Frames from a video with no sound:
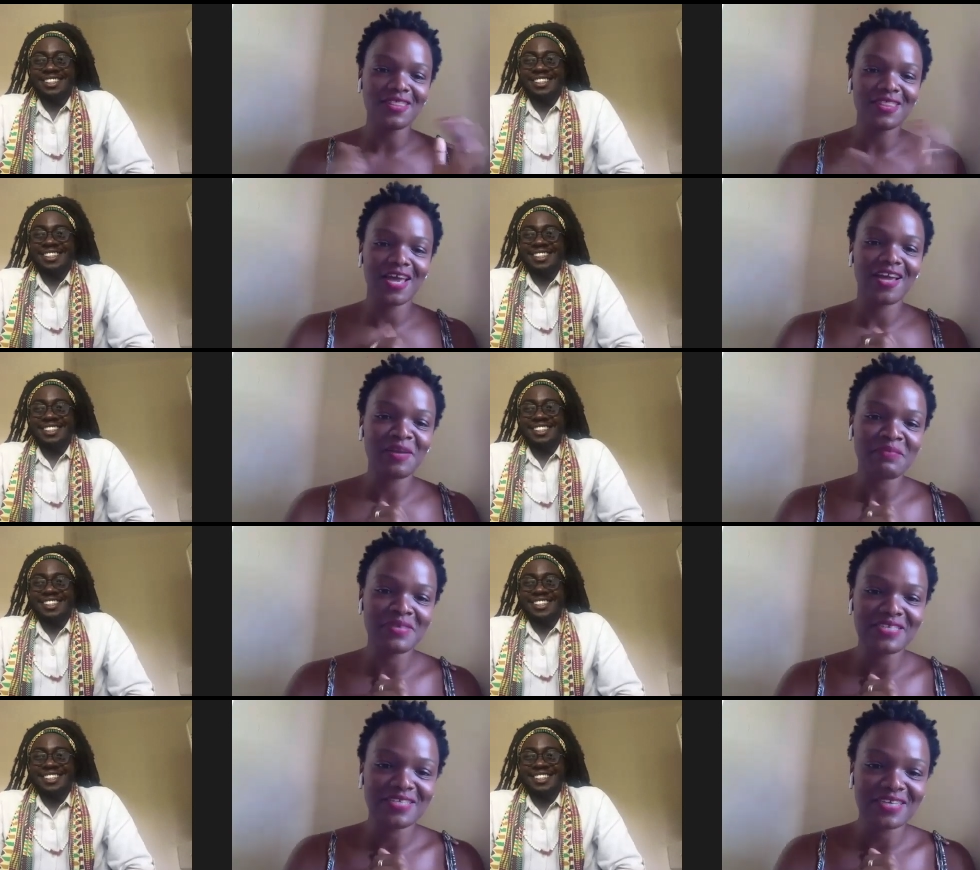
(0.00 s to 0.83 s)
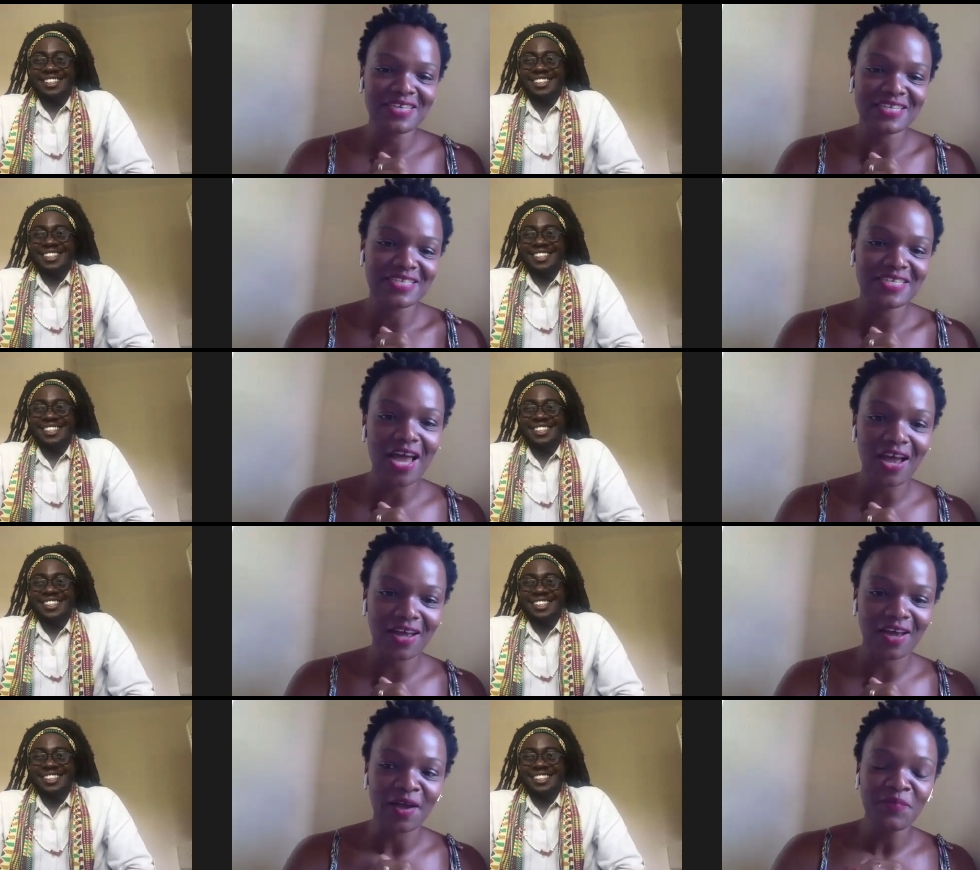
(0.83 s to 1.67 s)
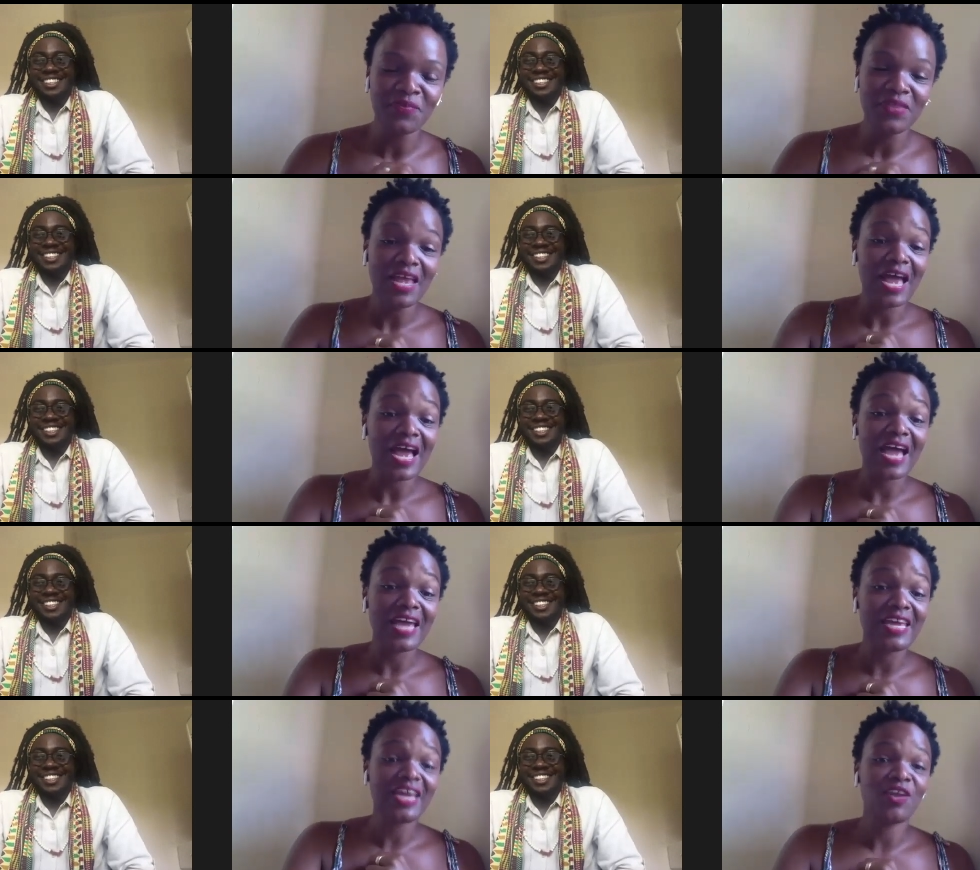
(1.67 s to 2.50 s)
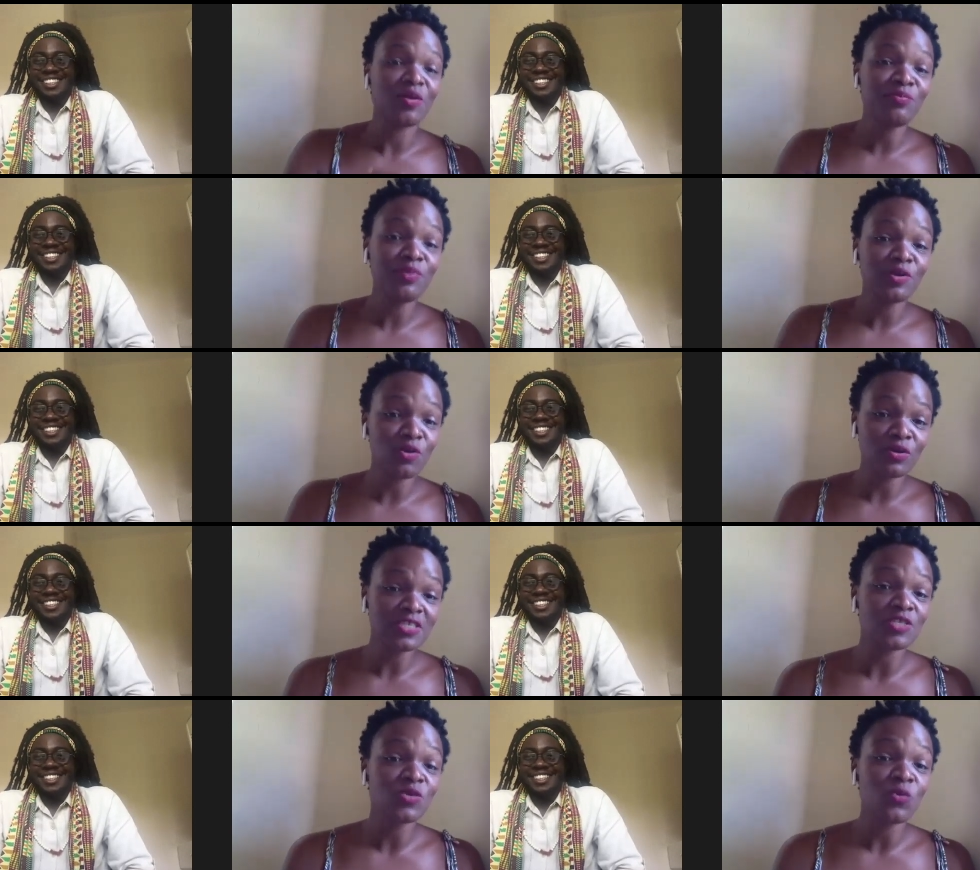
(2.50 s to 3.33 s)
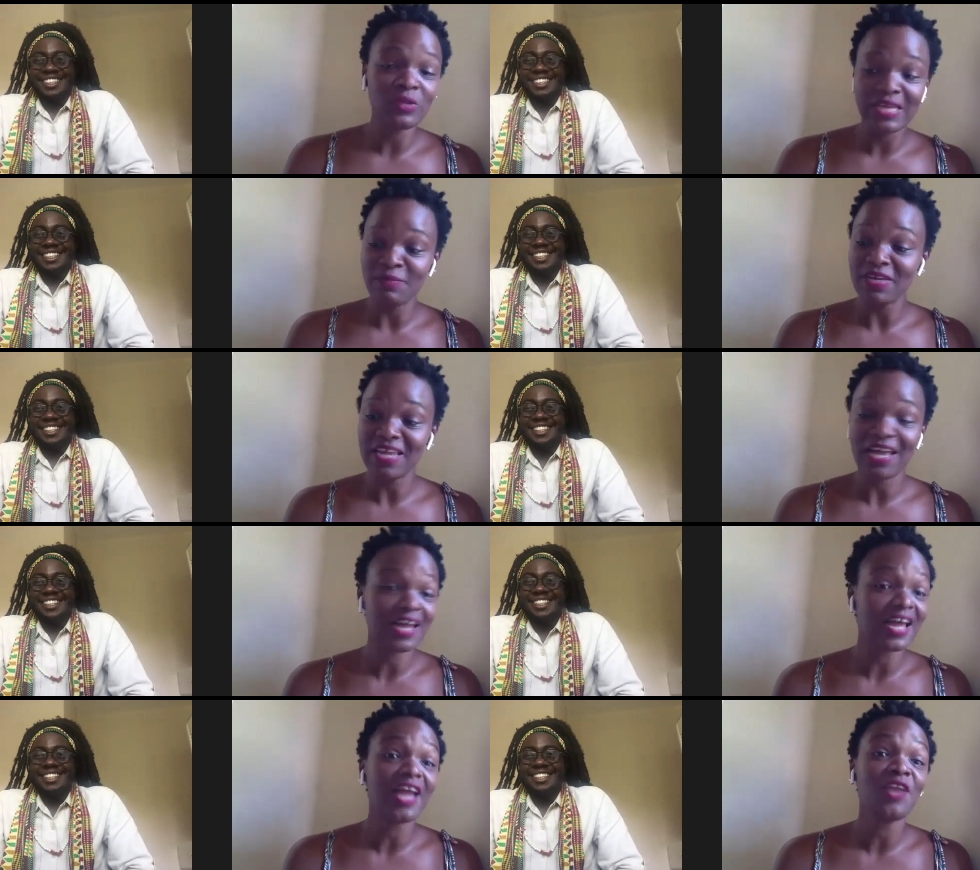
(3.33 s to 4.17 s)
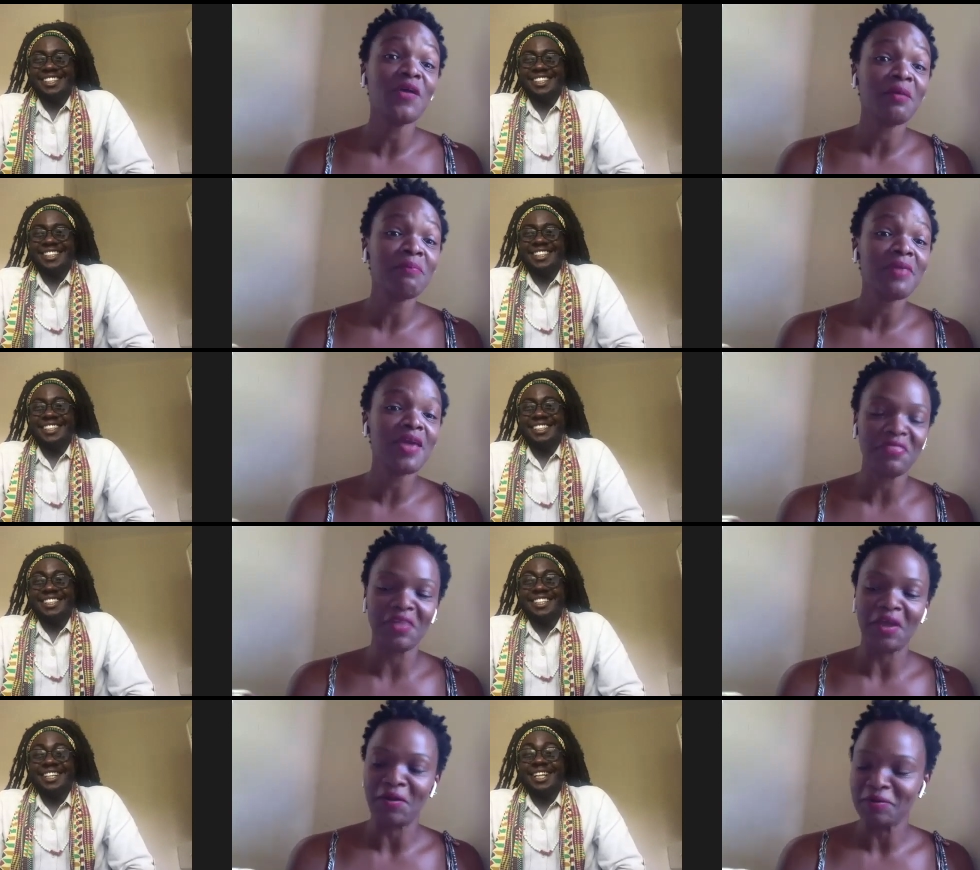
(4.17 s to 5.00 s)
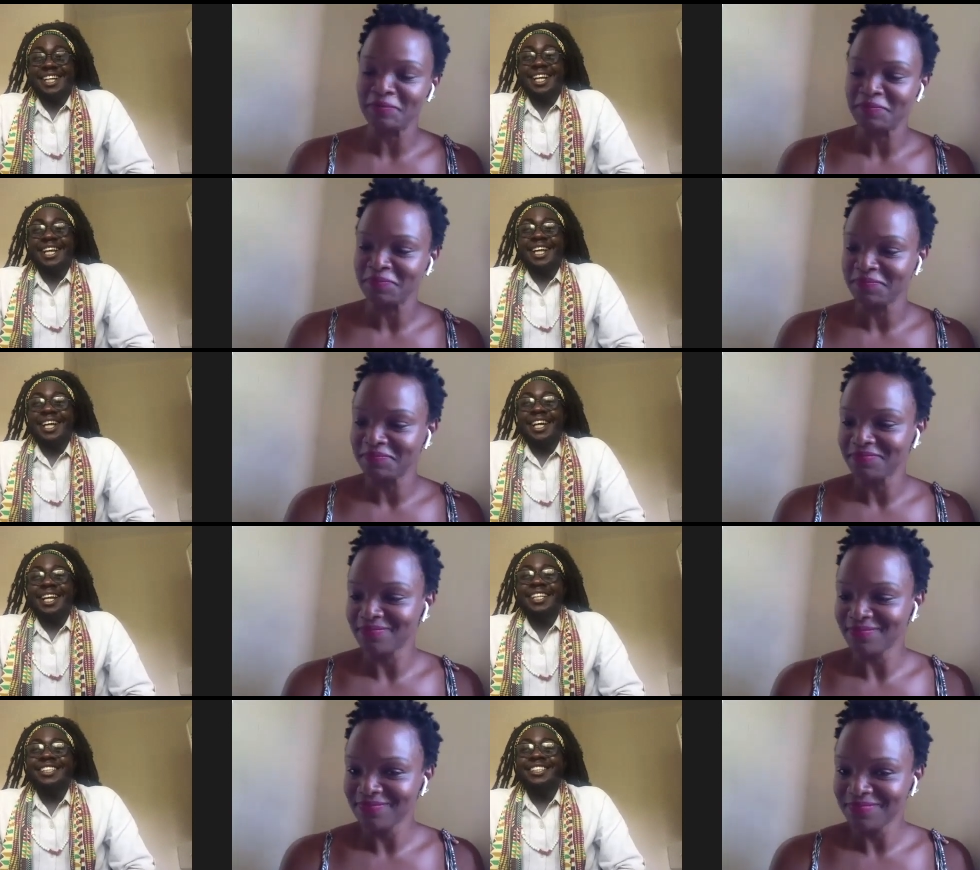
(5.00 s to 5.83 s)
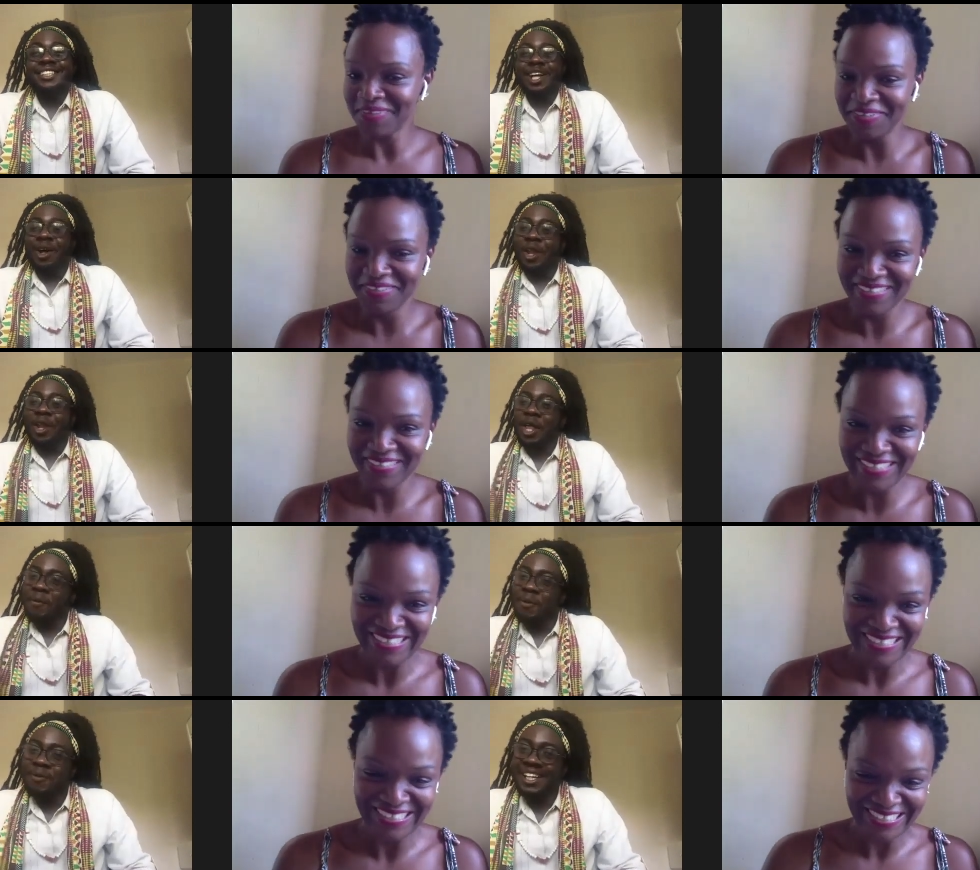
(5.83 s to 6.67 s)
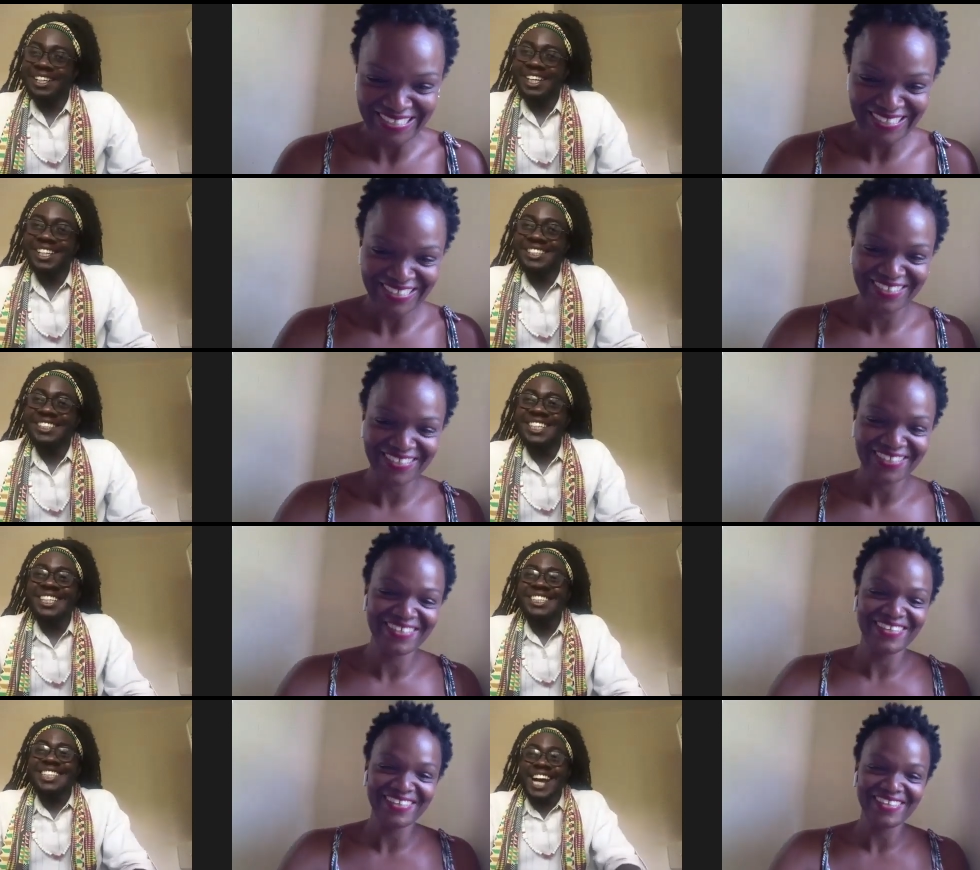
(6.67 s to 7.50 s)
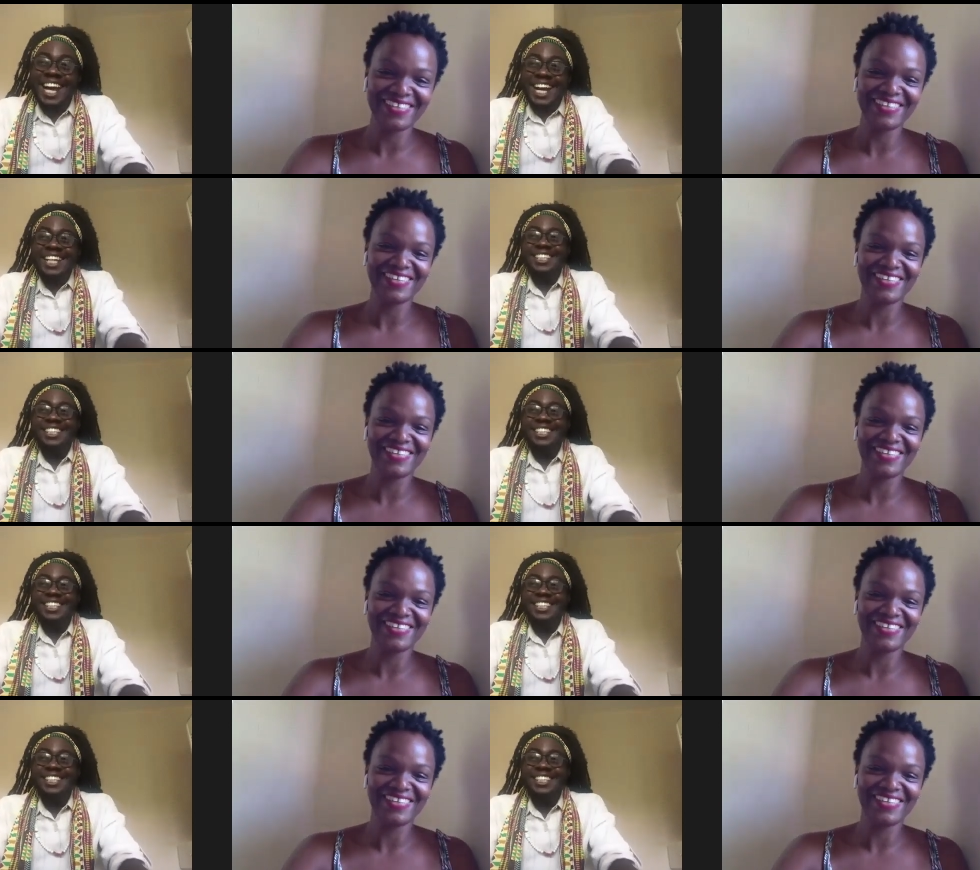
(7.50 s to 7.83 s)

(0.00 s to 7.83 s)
Speaker 1: than Mr. Kitaka. I cannot pronounce his whole name. Kitaka, can you help me out there?
Speaker 2: It's, I'll help you, my dear. It's Kitaka